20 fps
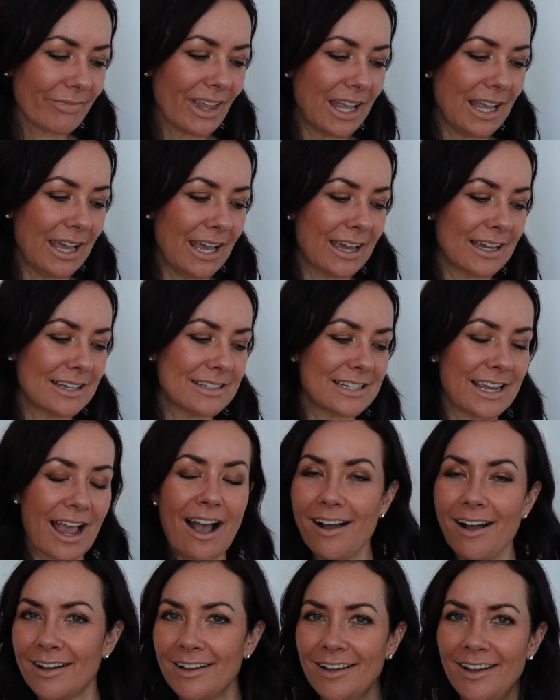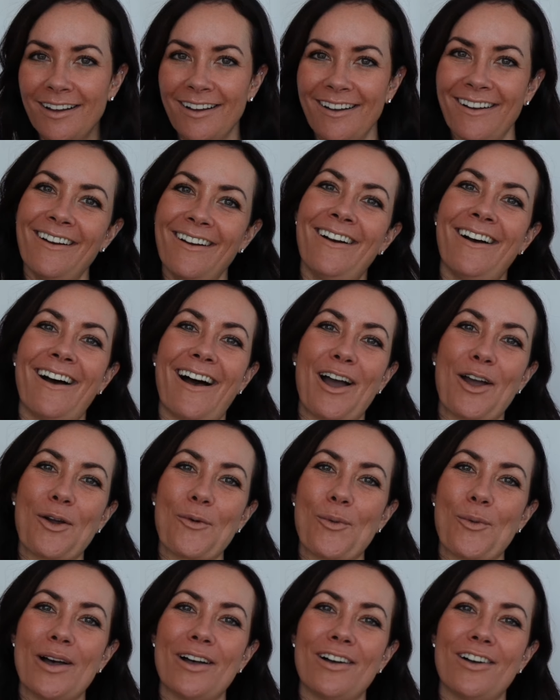And yeah, I
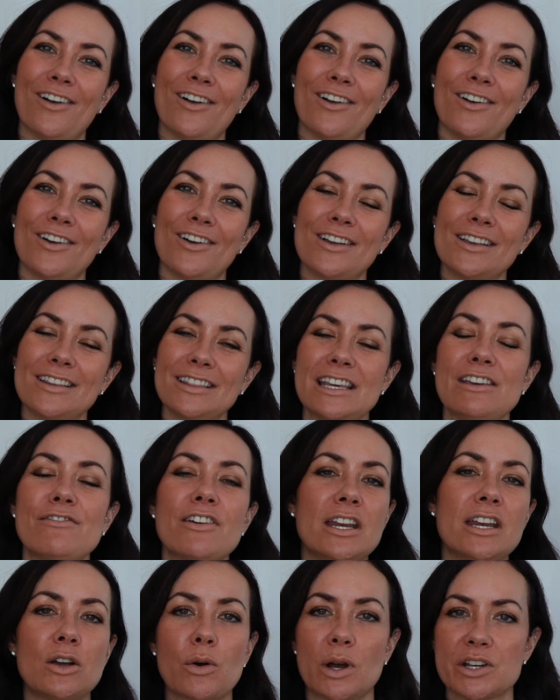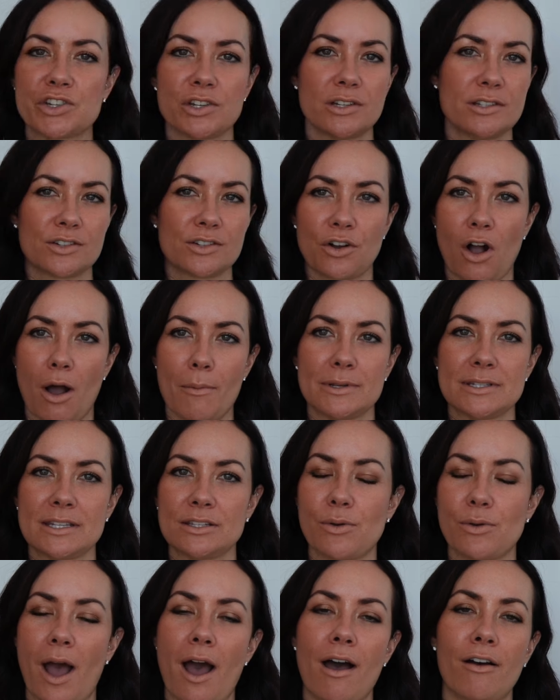will leave any questions or comments that
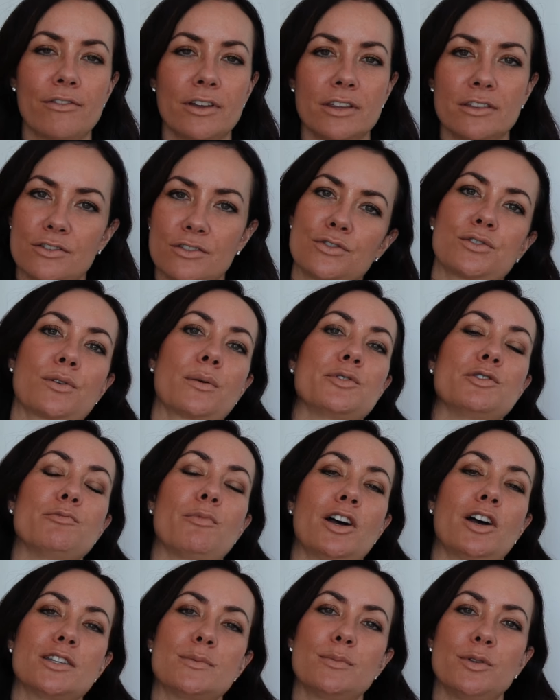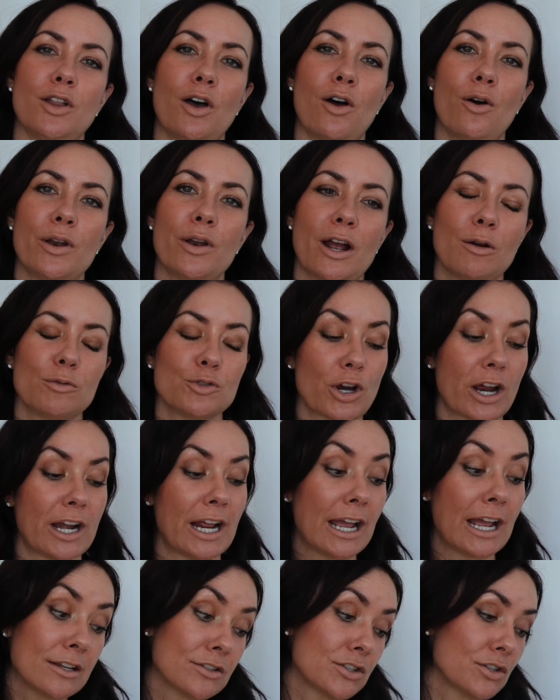you have in the description box below, and I will try
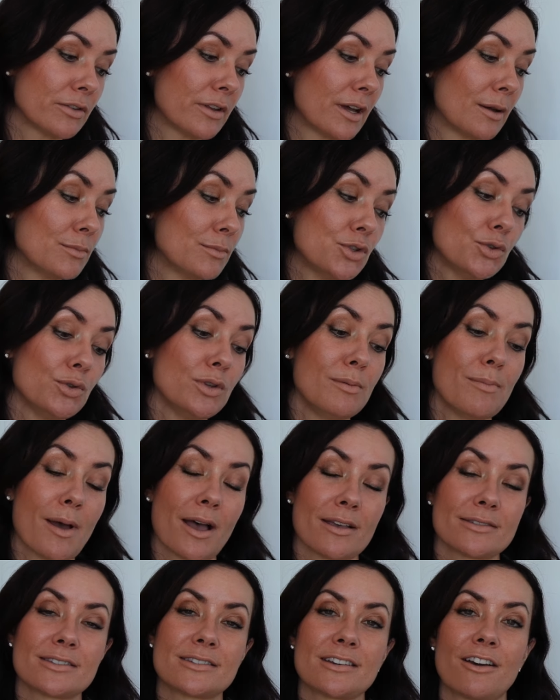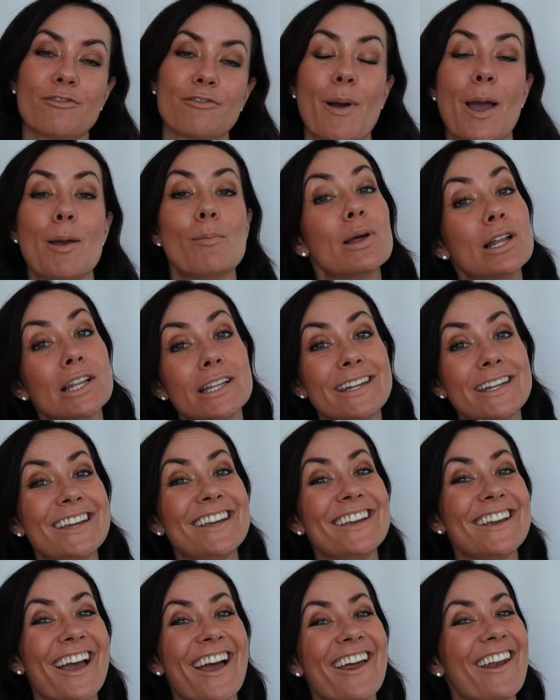to answer them to the best of my
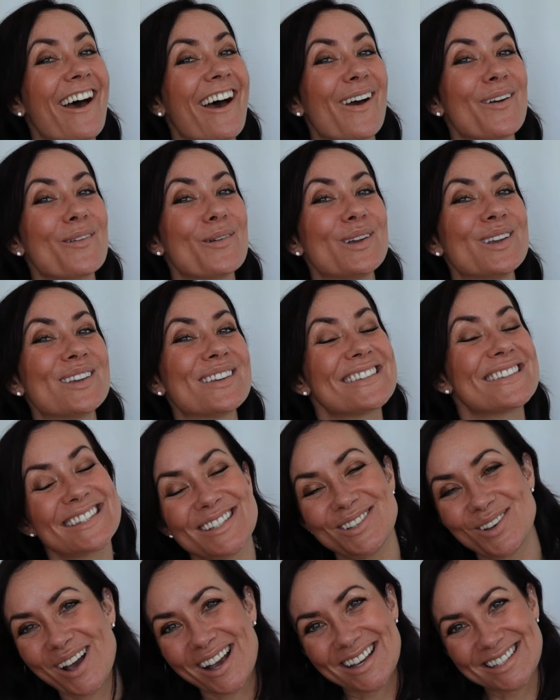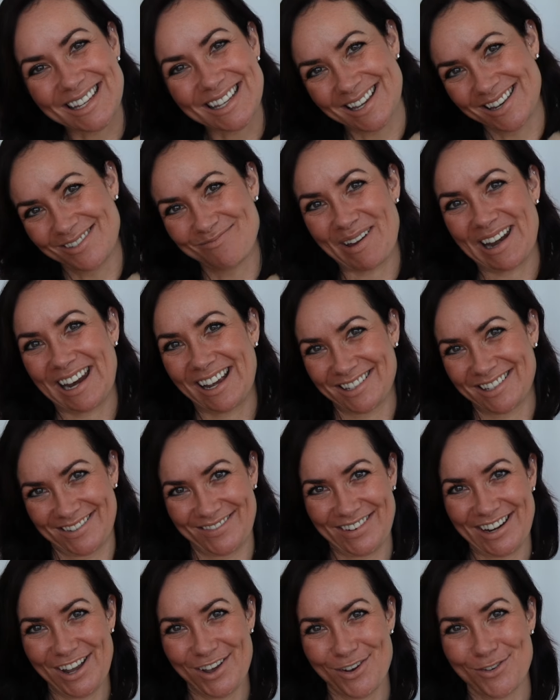ability, and I will see you guys in my next
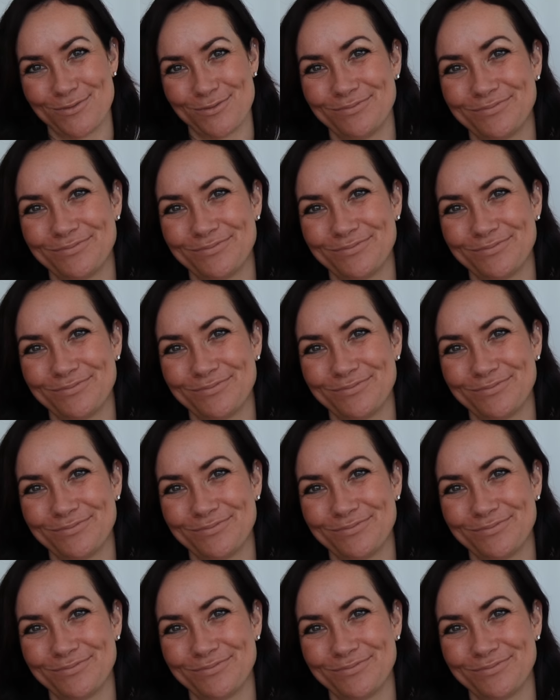video.